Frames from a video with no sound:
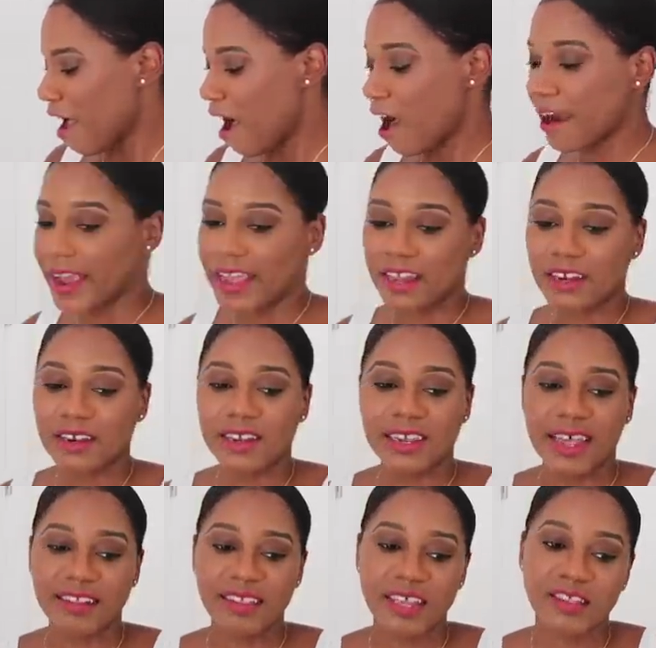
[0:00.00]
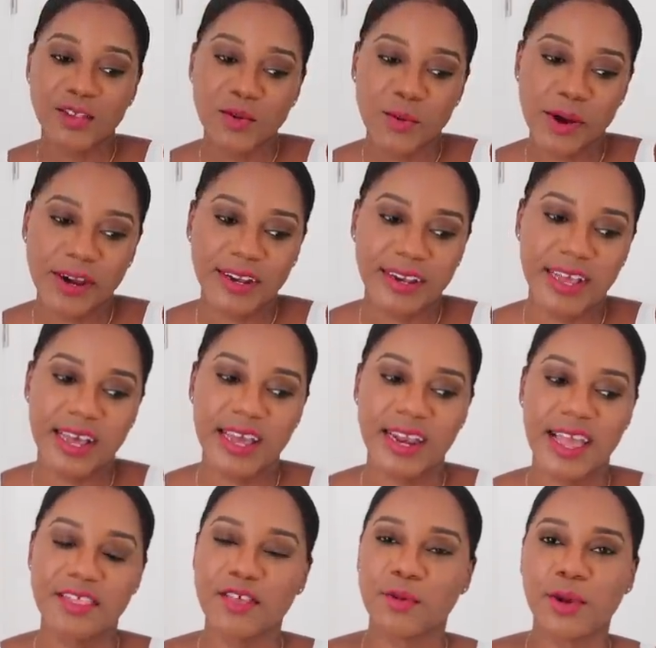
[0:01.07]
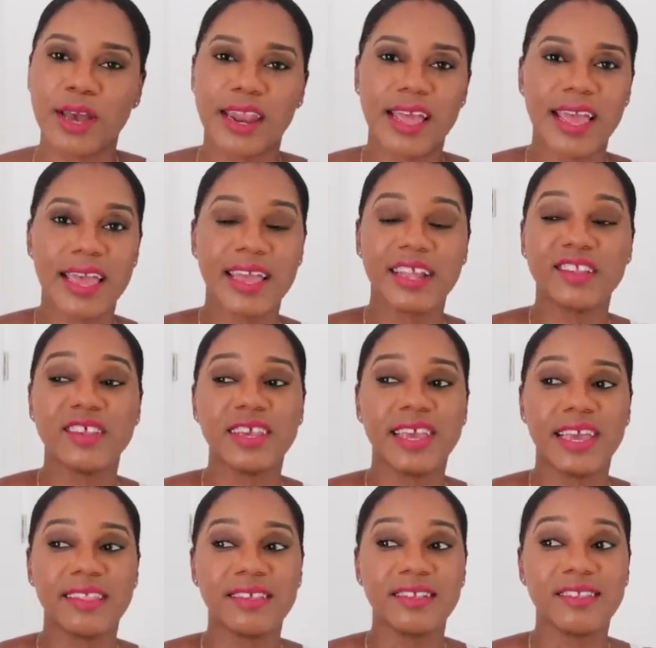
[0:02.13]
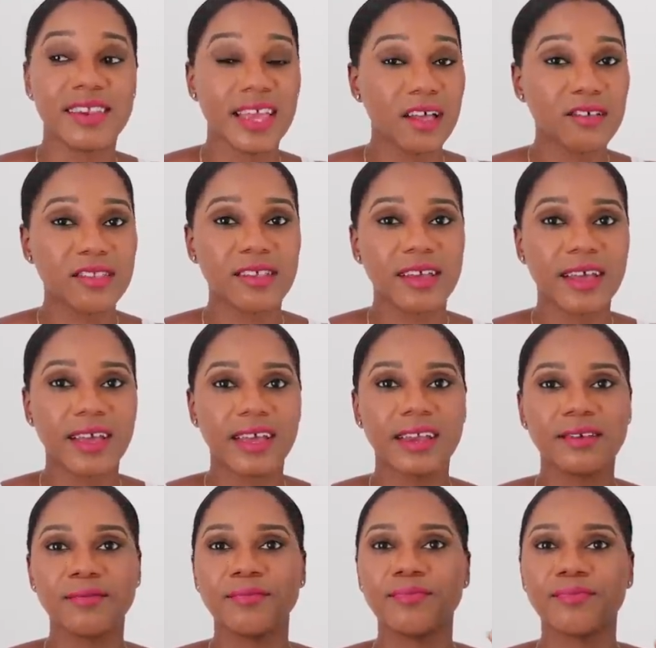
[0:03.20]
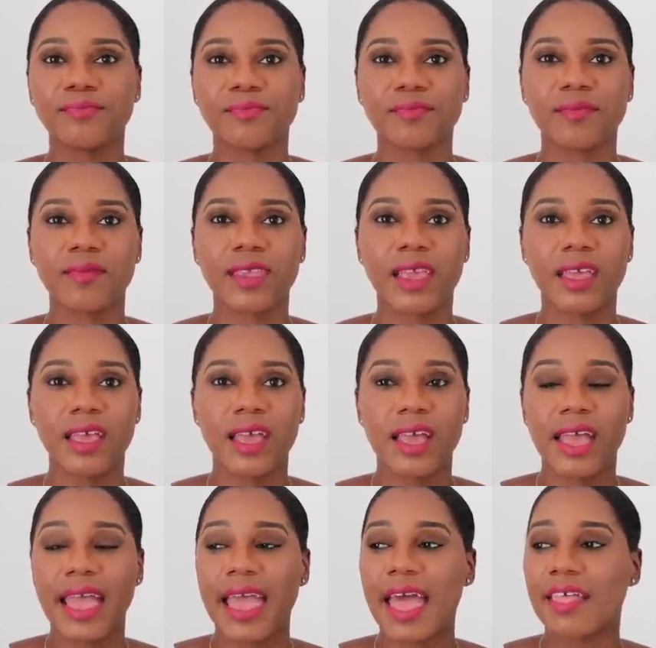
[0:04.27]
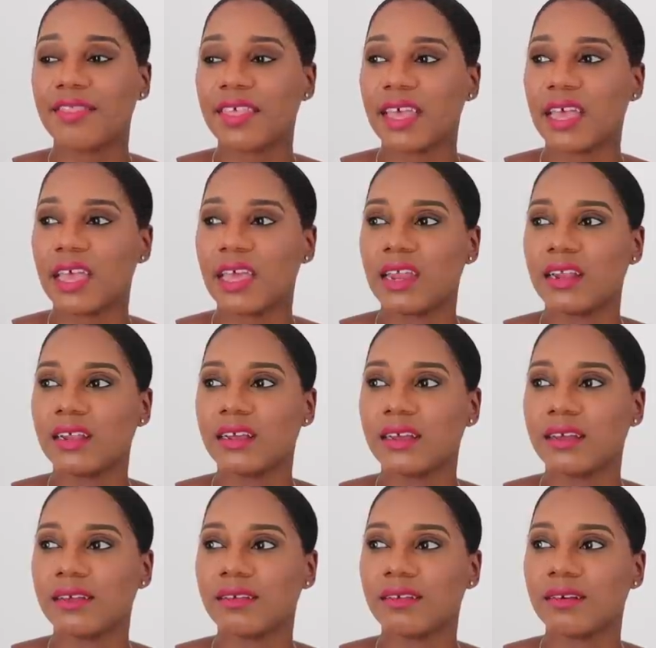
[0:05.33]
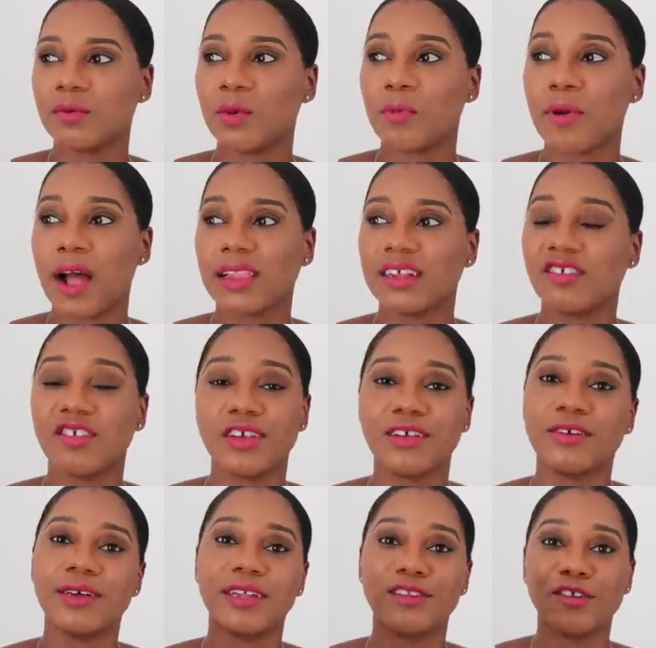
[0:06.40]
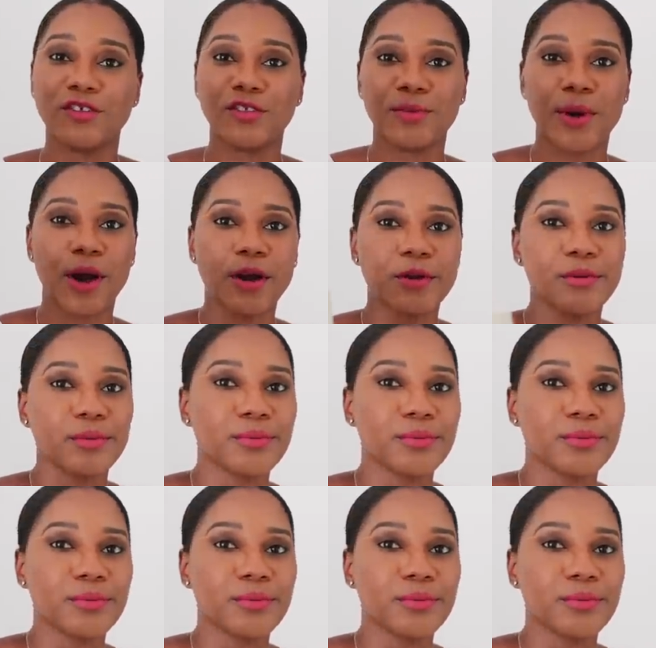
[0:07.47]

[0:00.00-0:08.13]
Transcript: All right, let's get some work done and then we're gonna head to get these nails done and then we'll probably chill until tomorrow.